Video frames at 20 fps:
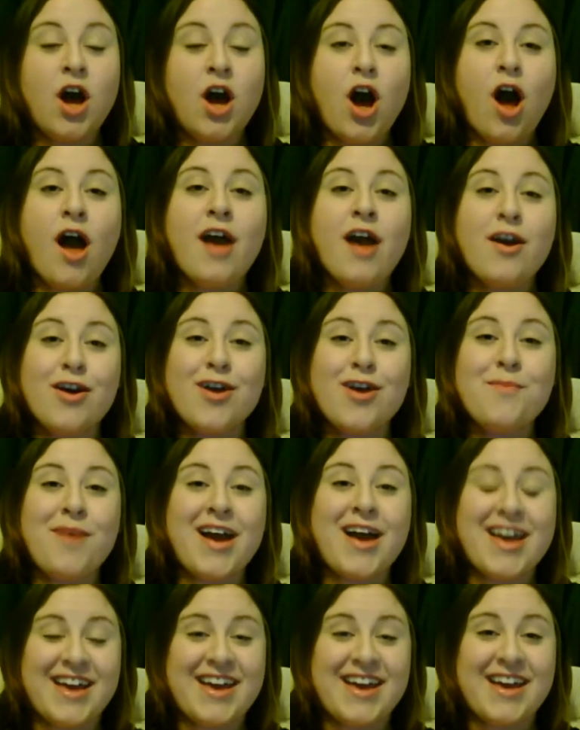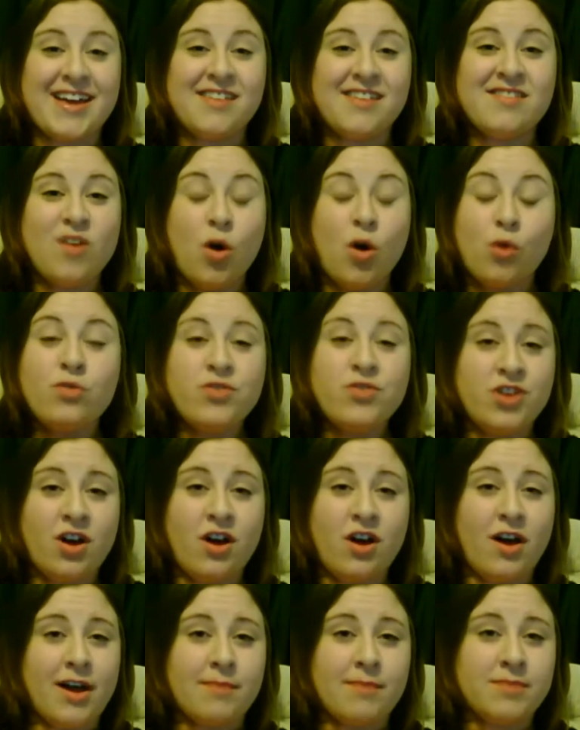I hurt my hands all the
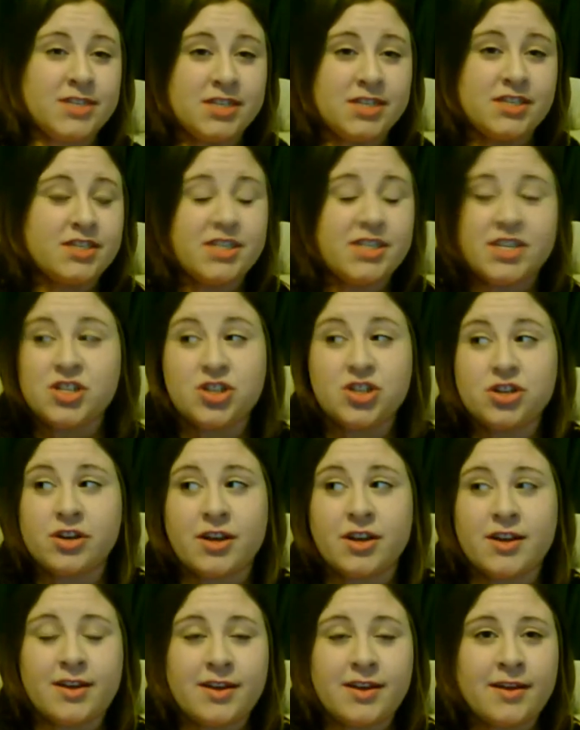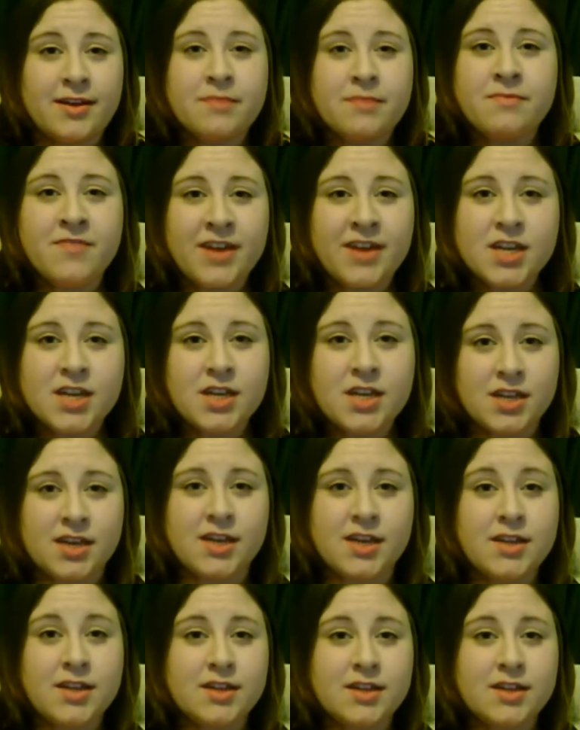time, just gesturing emphatically.